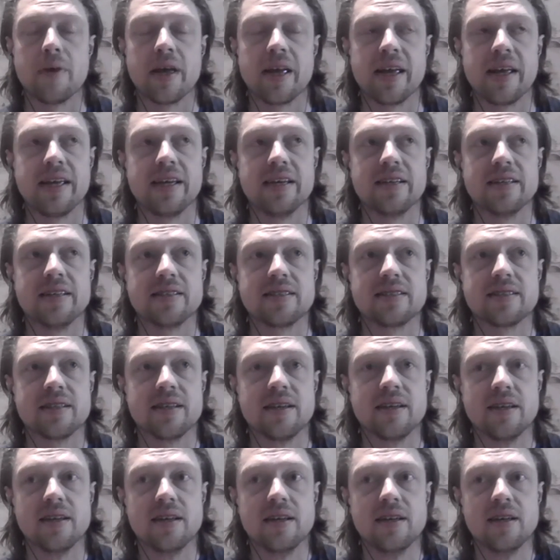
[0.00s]
is,
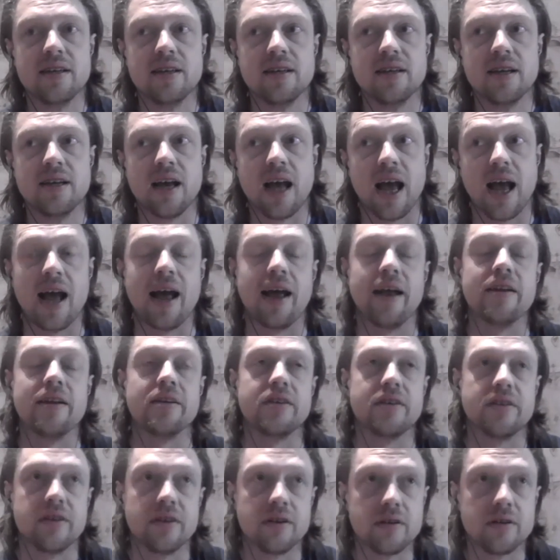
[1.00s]

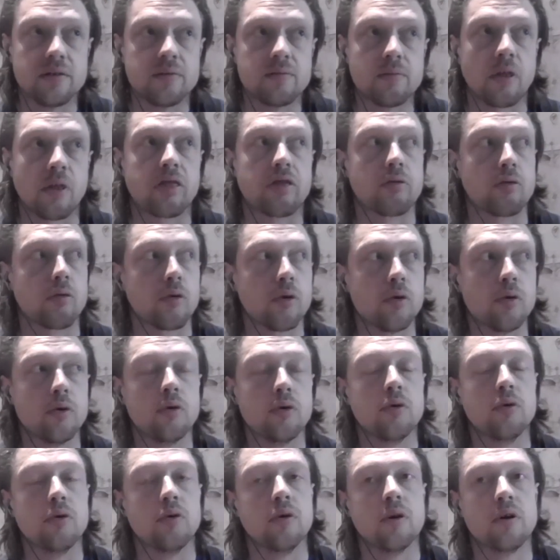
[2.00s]
and
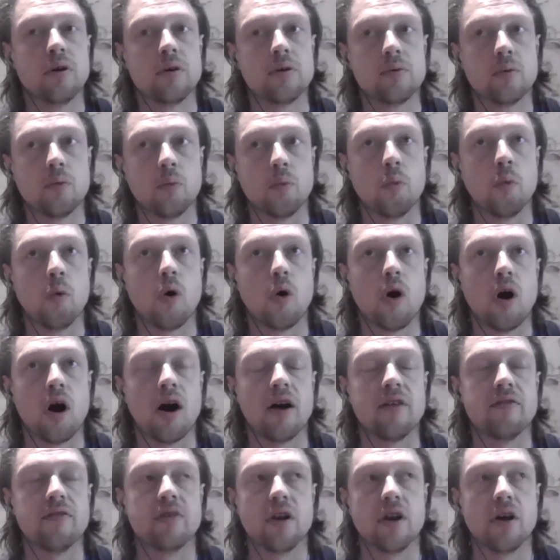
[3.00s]
through what
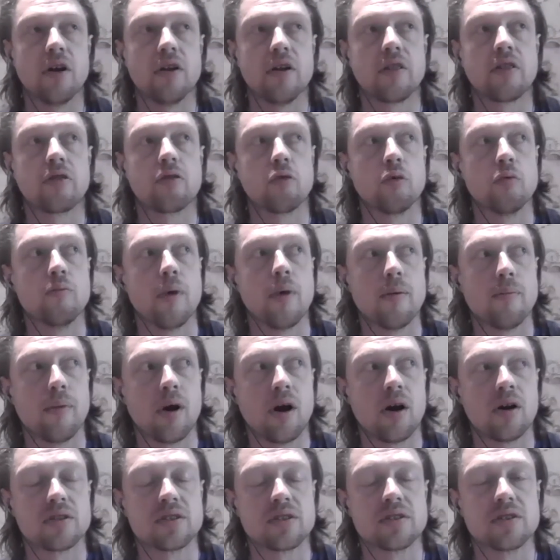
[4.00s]
I've learned through my
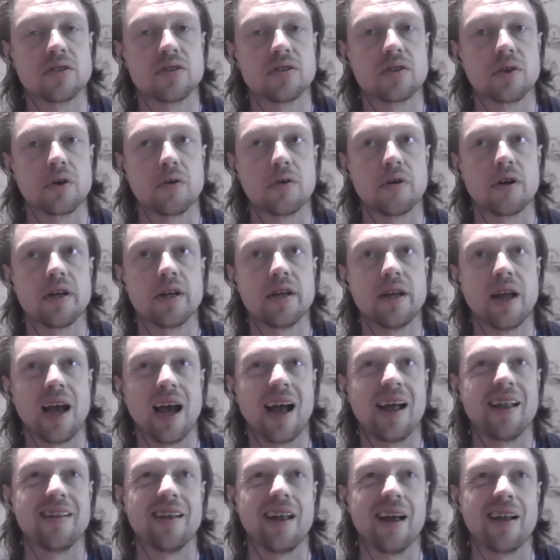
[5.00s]
master's degree,
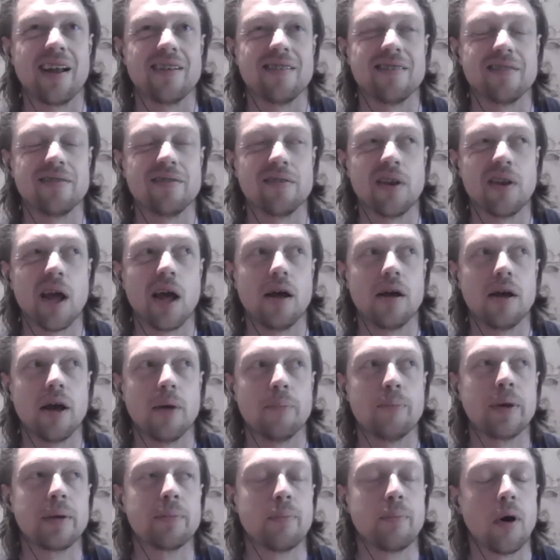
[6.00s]
and
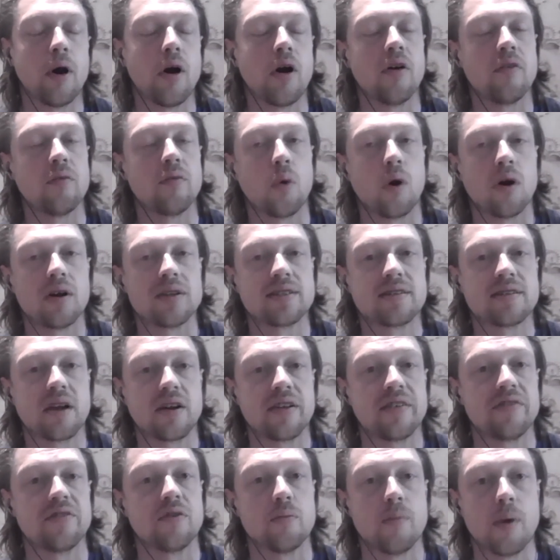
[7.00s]
a big part of what I
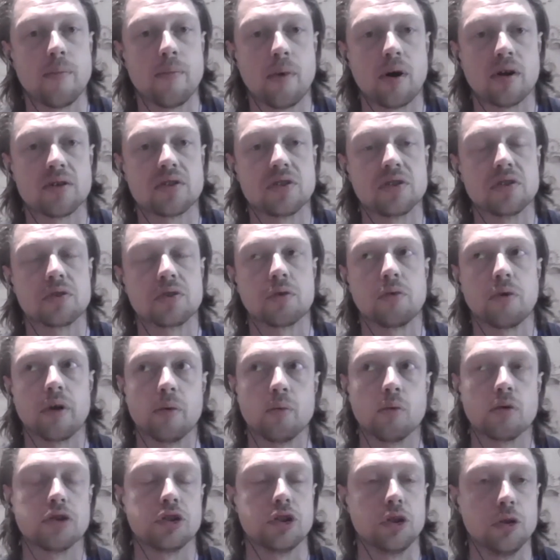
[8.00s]
studied for my master's degree
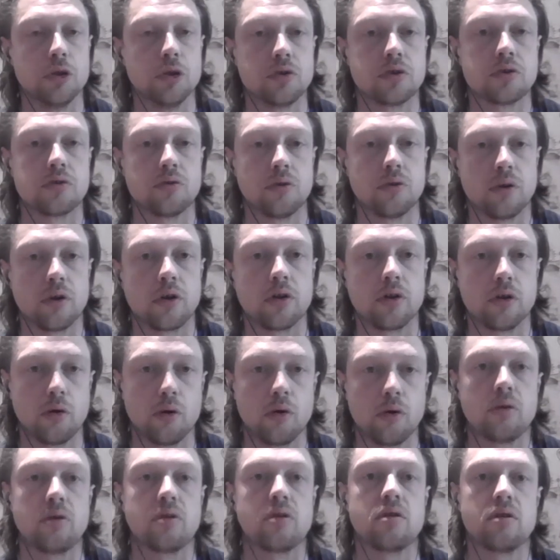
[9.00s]
was youth
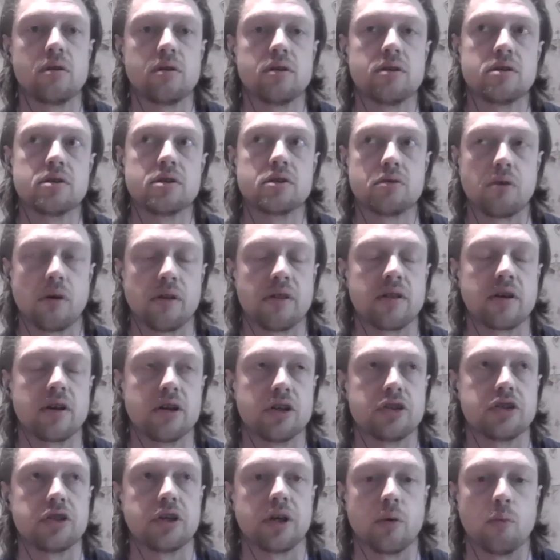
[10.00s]
strength
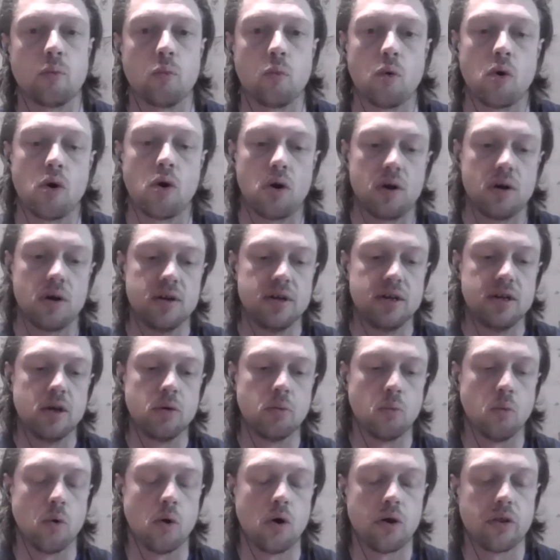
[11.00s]
conditioning. What
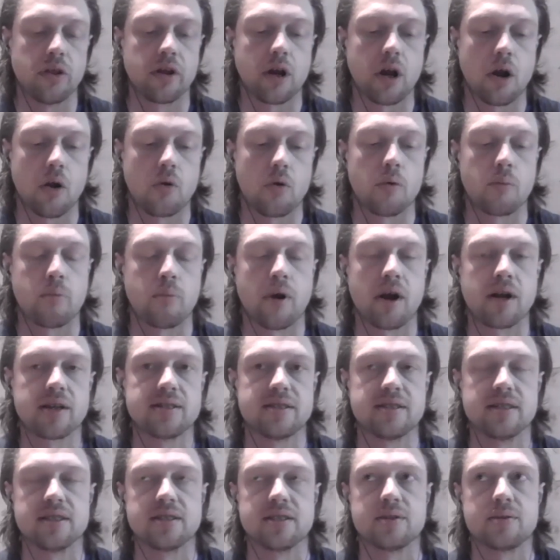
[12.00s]
are the current
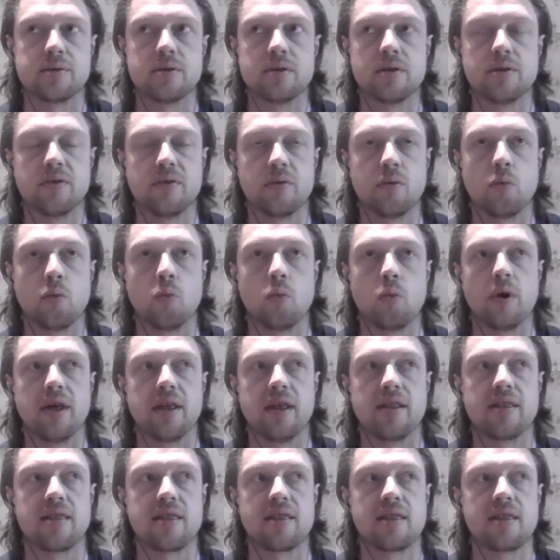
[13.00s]
practices
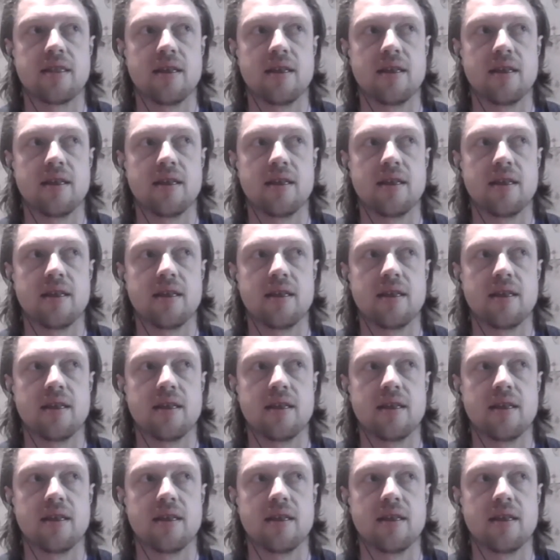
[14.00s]
with,